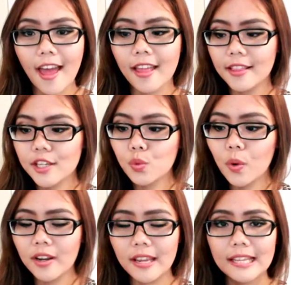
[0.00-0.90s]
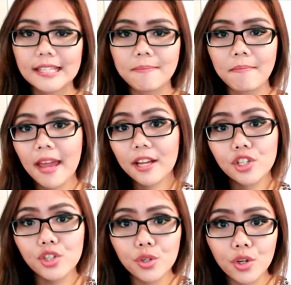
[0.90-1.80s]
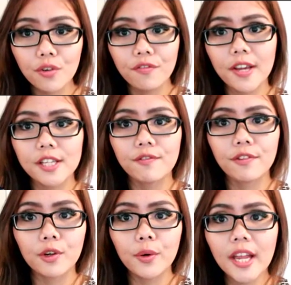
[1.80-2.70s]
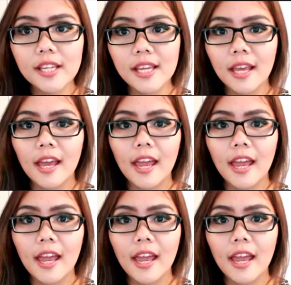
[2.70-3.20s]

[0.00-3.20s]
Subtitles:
and this one is a MAC Studio Fix Fluid.